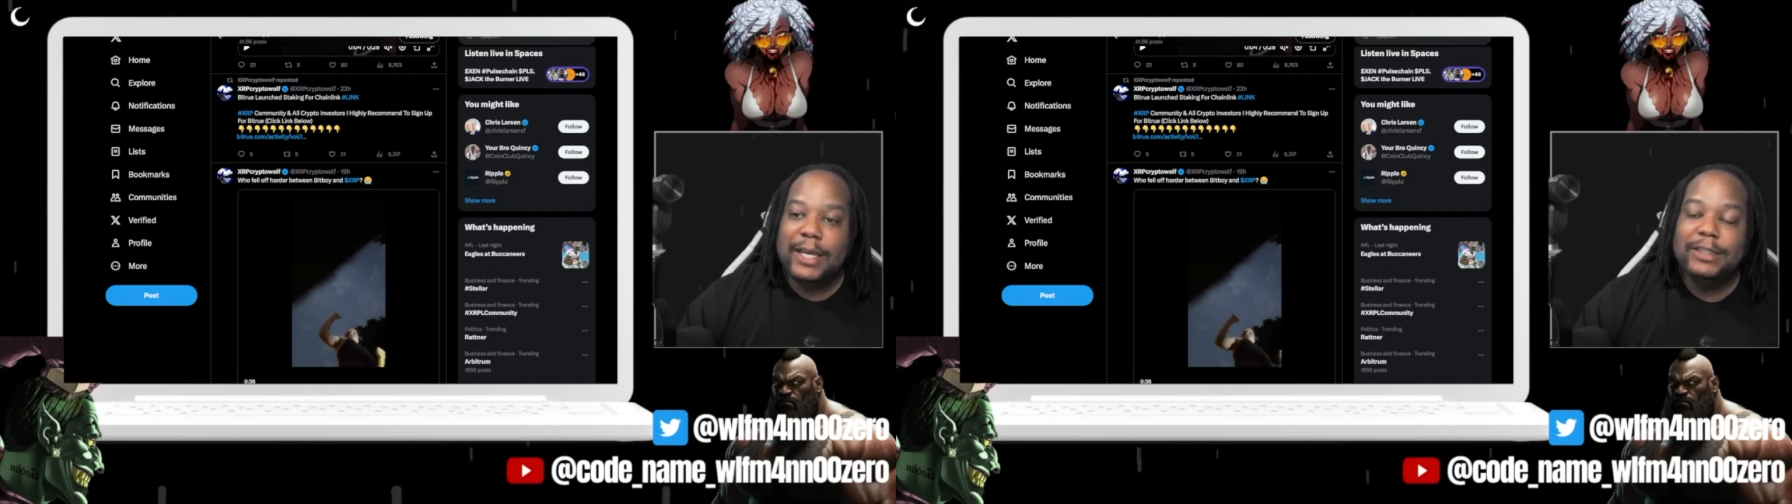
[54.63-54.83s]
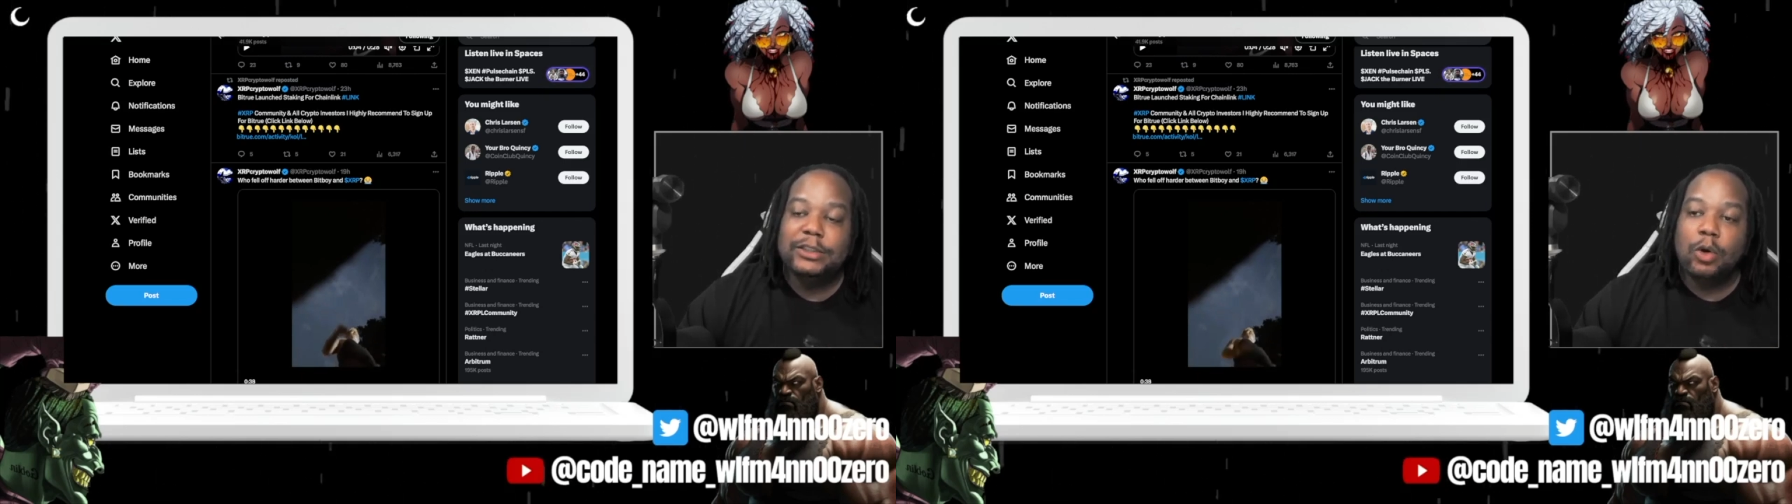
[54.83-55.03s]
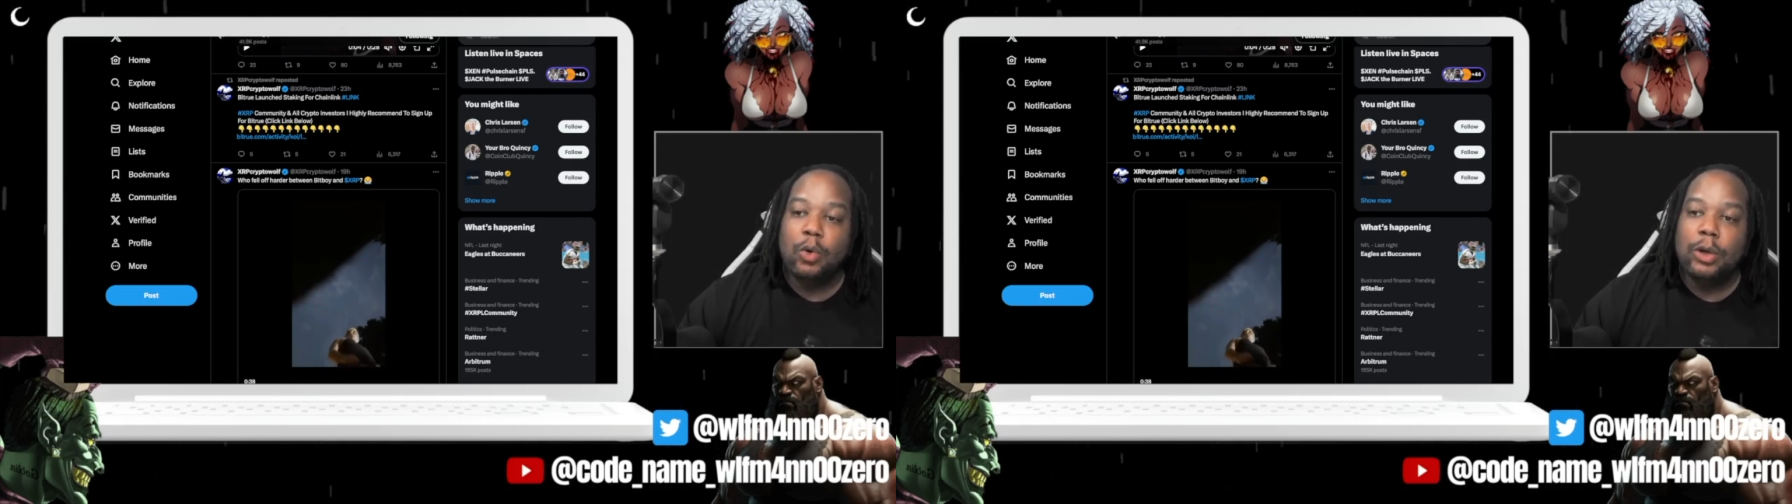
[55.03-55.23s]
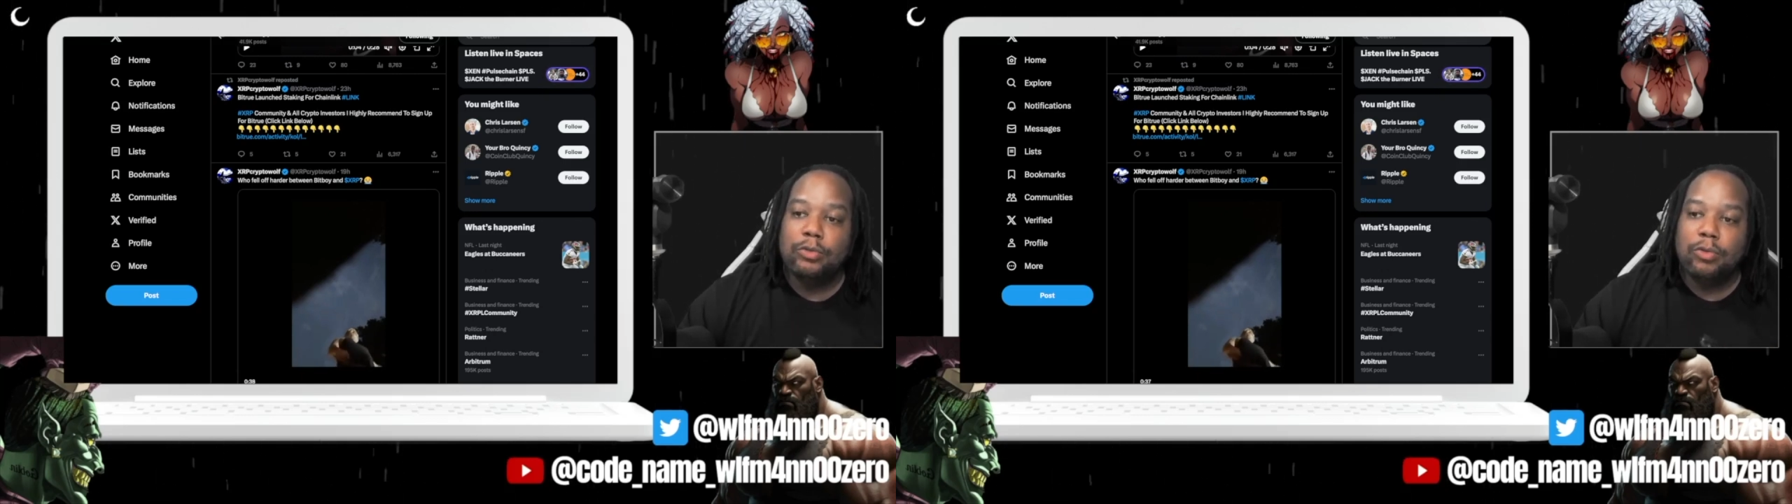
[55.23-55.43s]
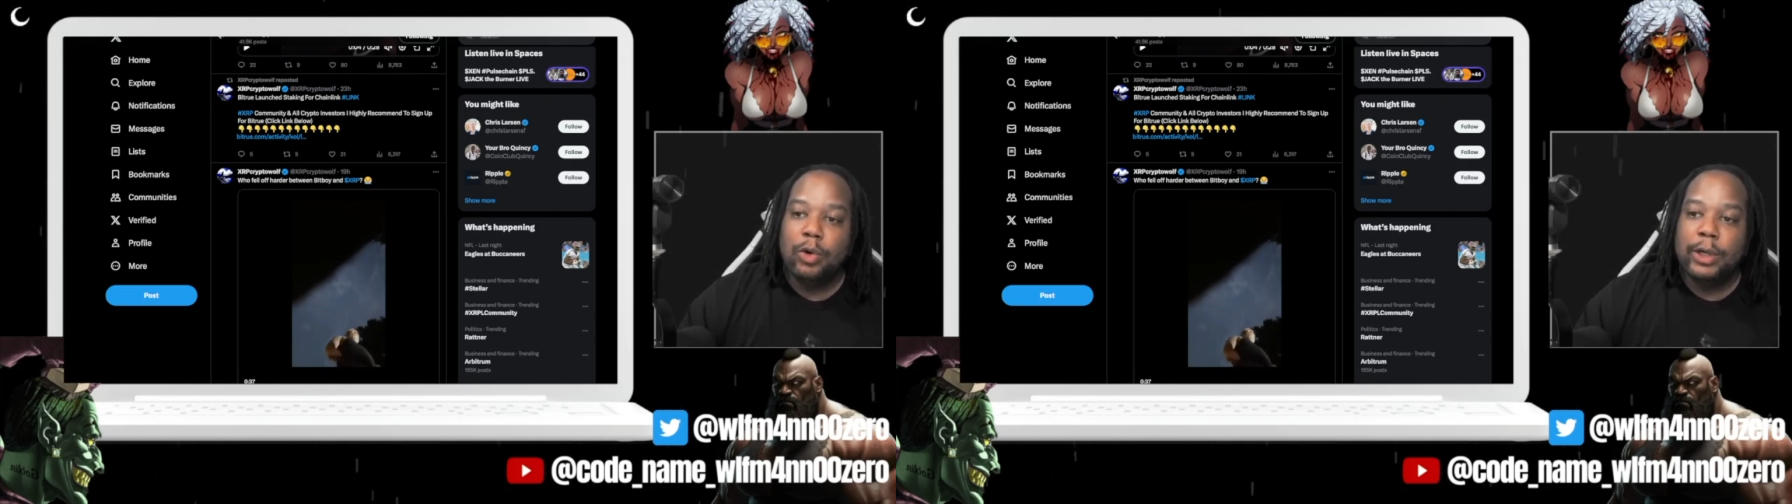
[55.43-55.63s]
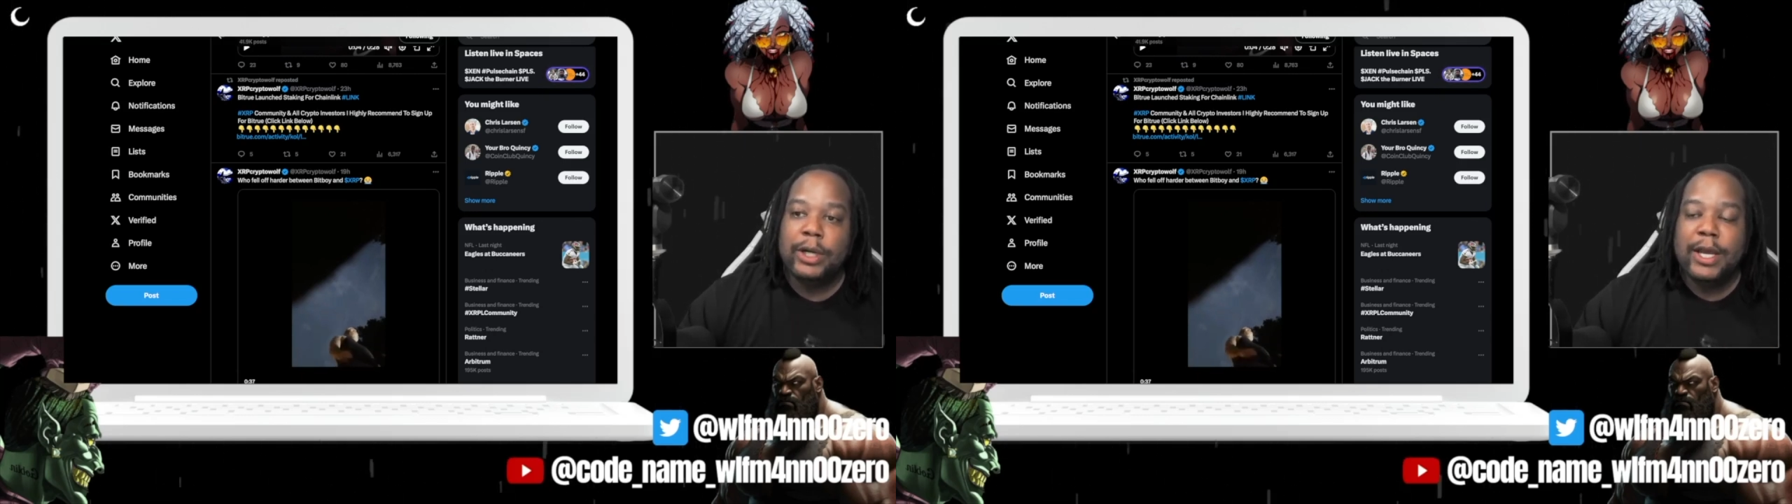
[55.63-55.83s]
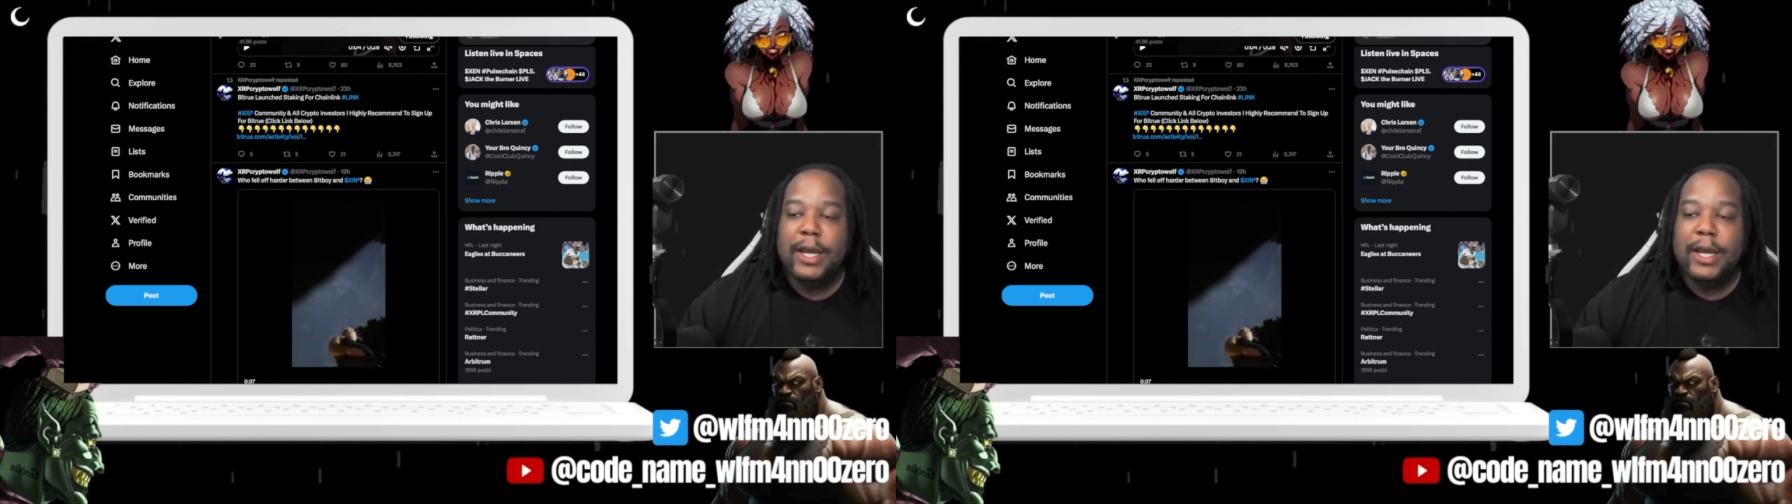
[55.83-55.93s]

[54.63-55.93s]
is going through it,